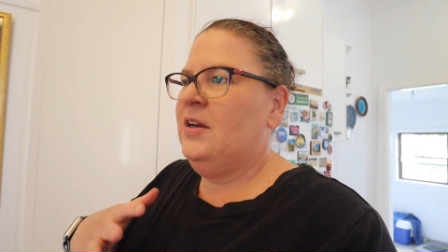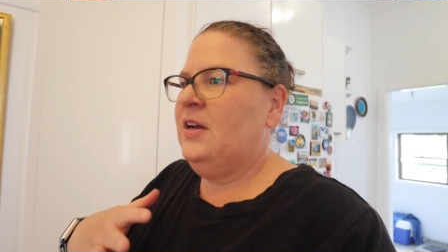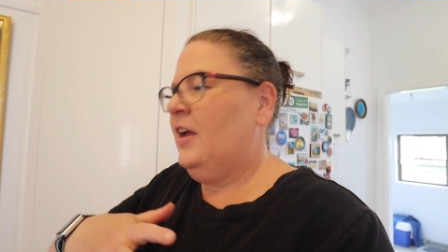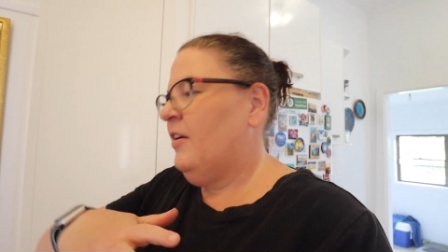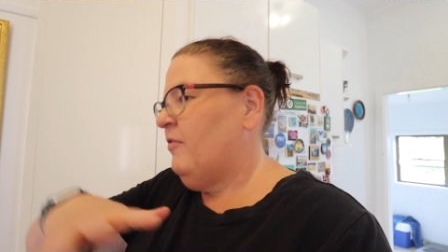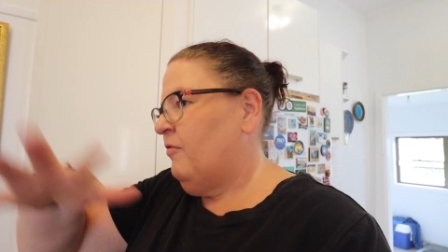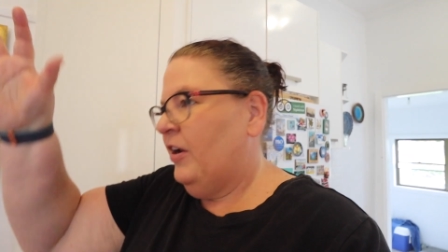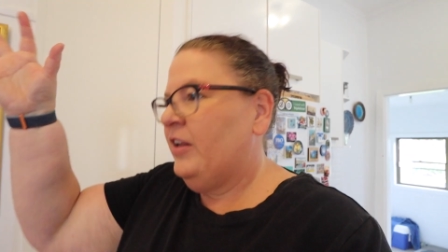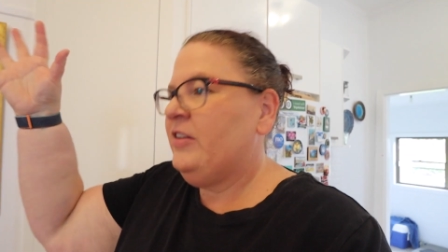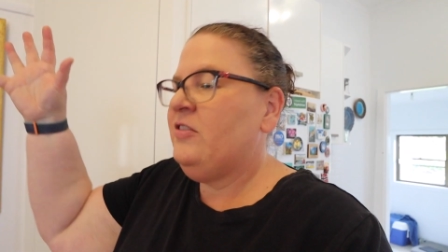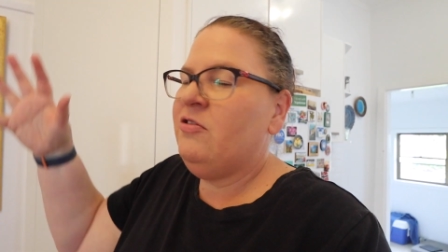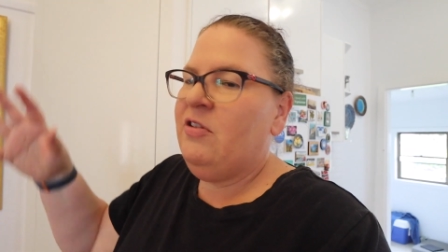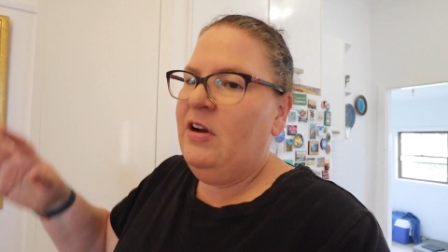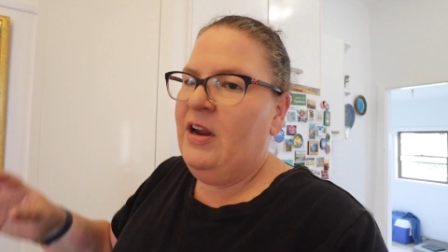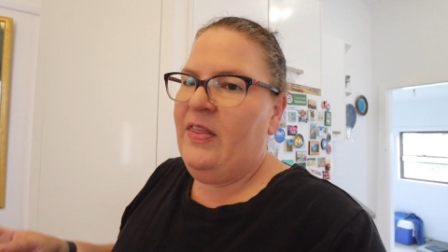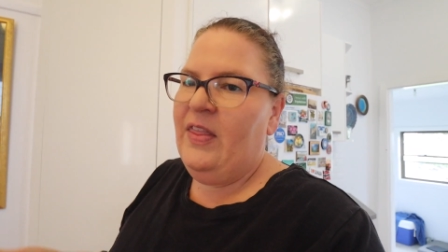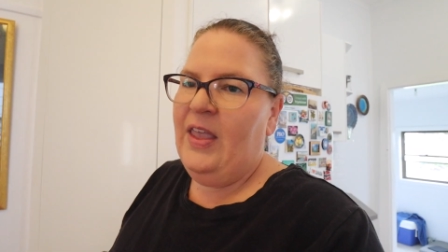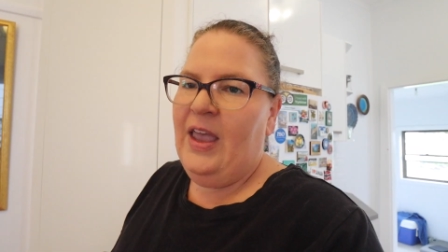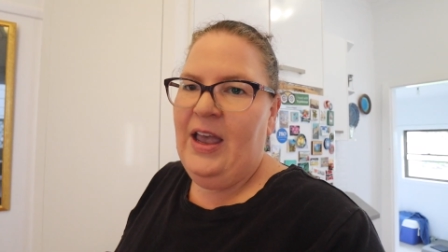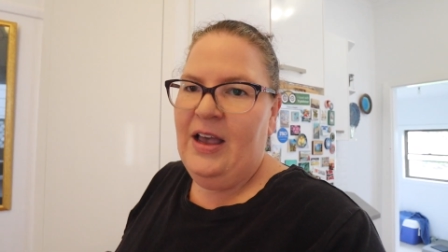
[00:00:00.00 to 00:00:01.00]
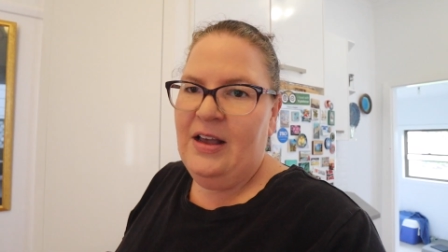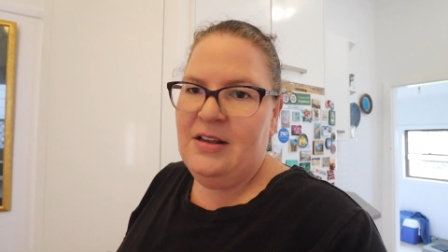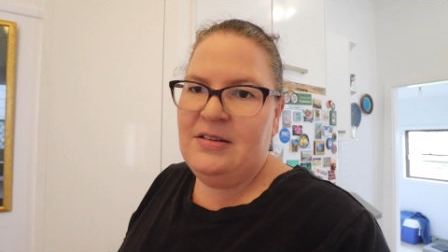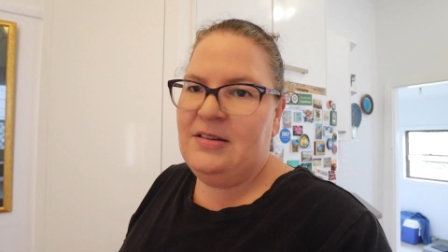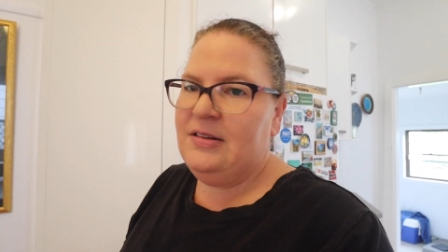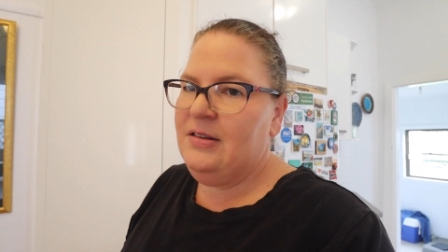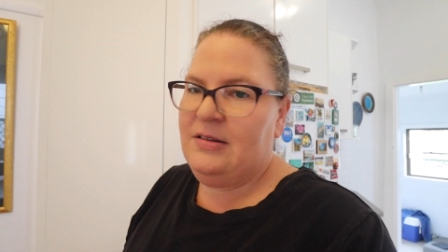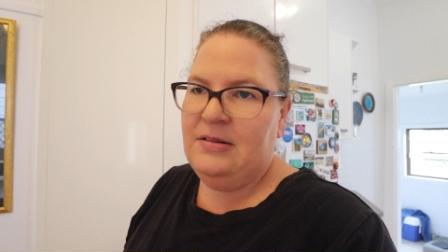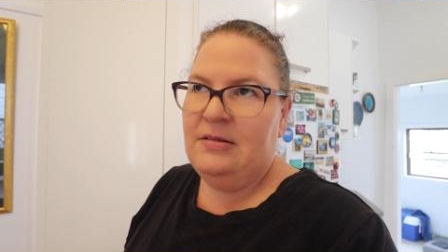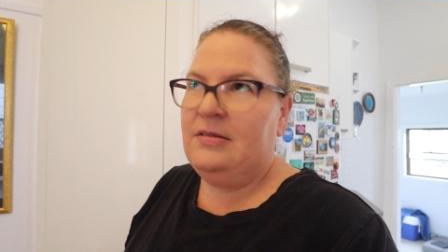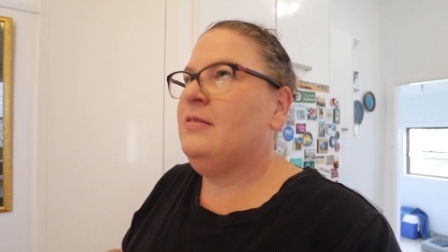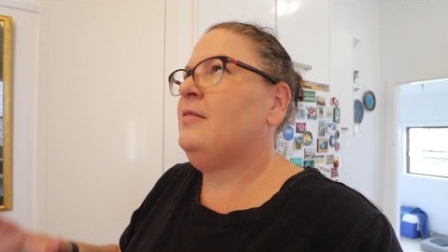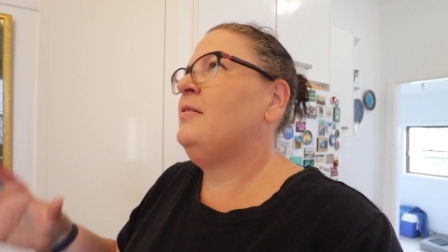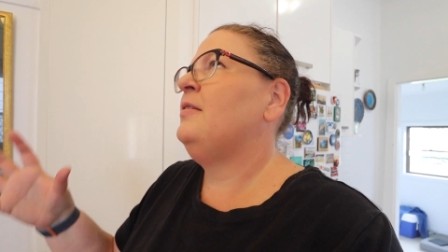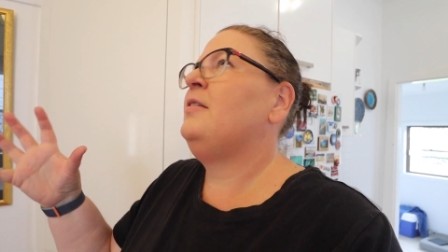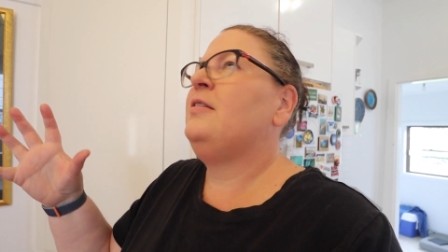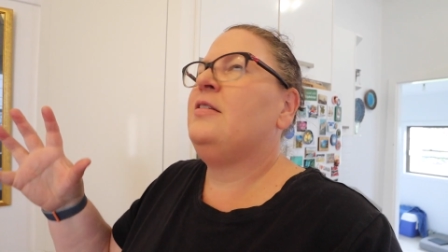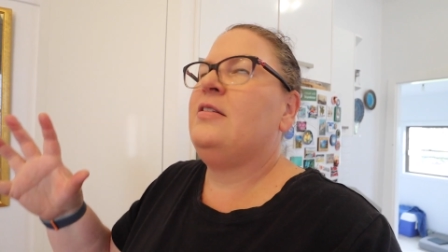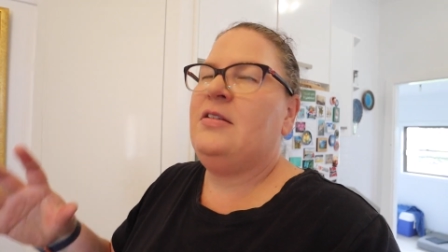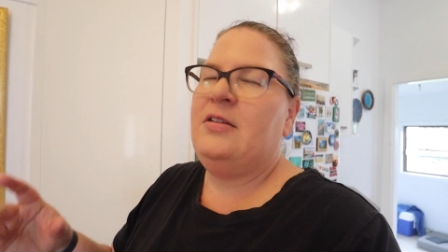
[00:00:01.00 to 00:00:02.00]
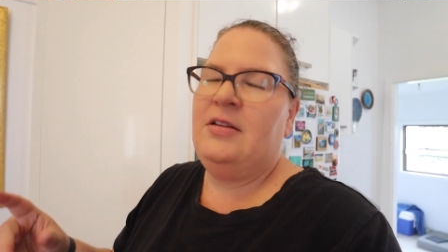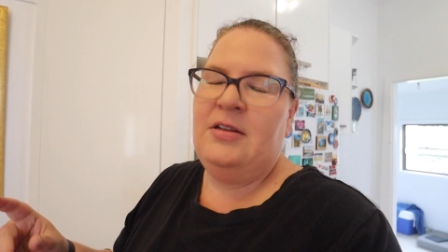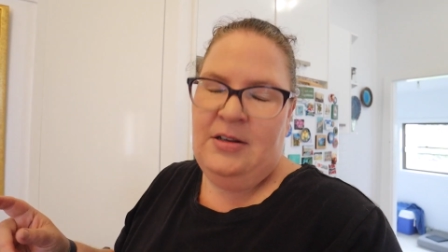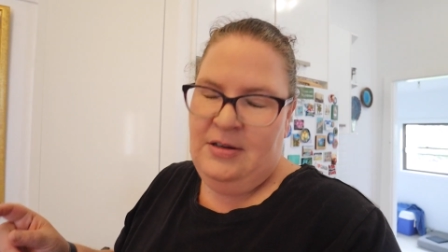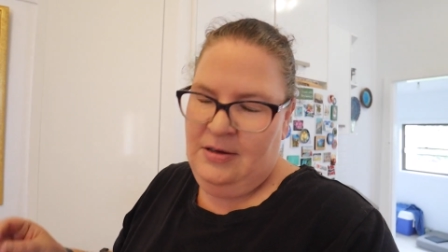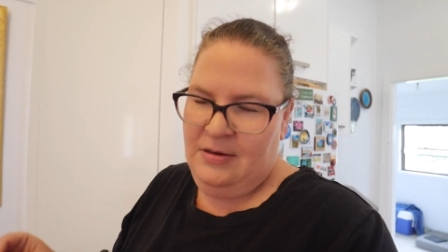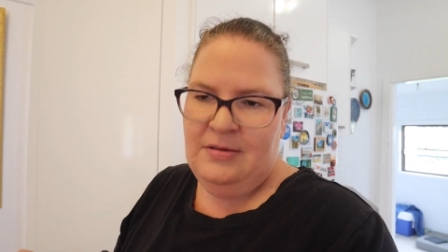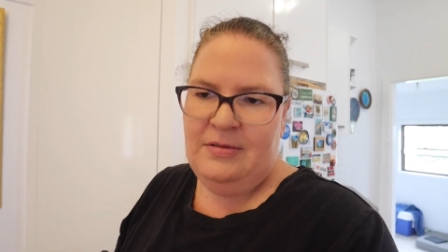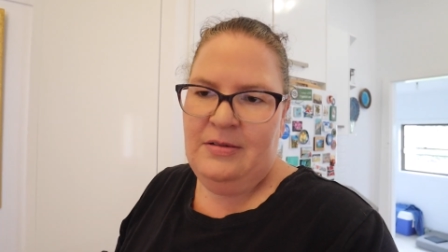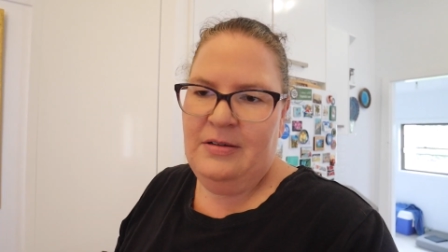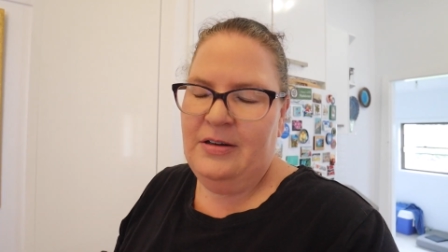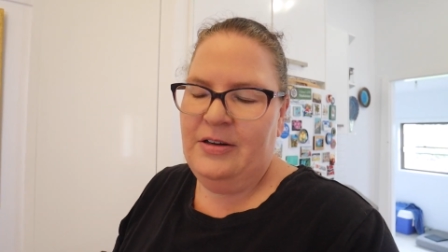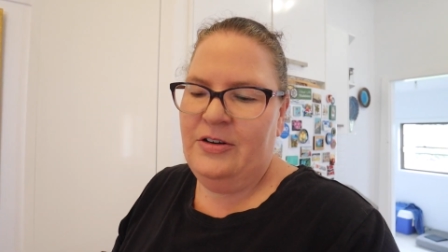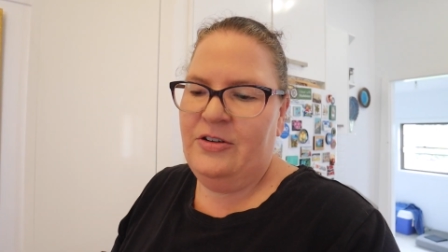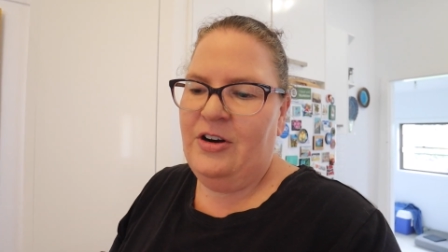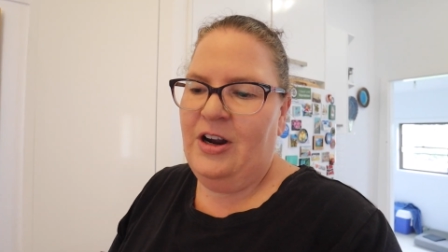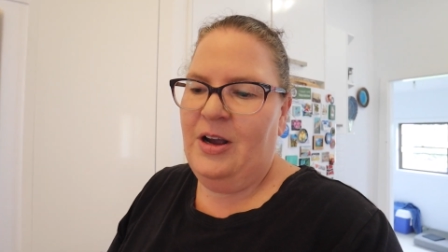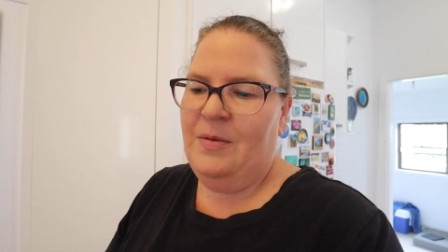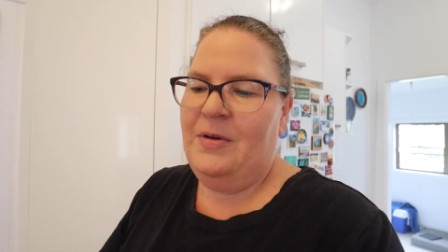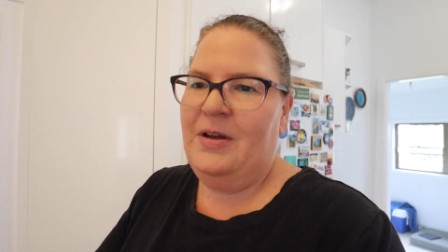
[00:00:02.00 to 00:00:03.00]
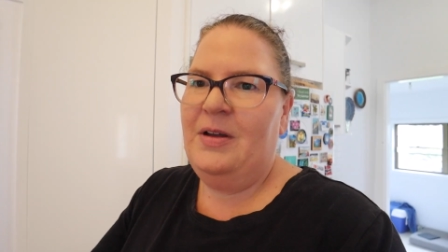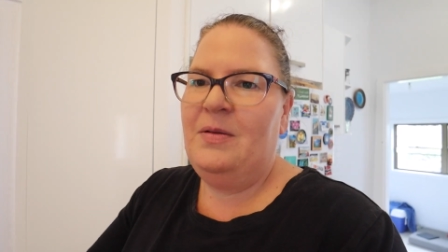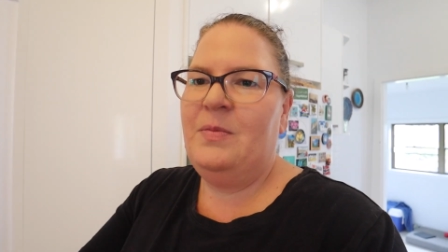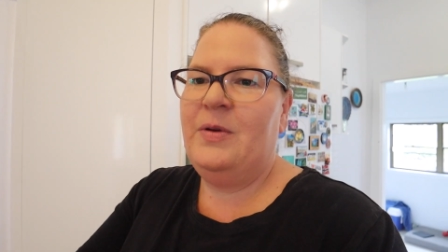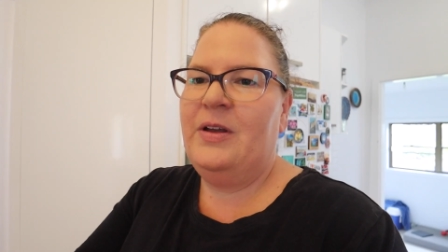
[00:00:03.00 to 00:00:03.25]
and runs around the house, and it's a drama.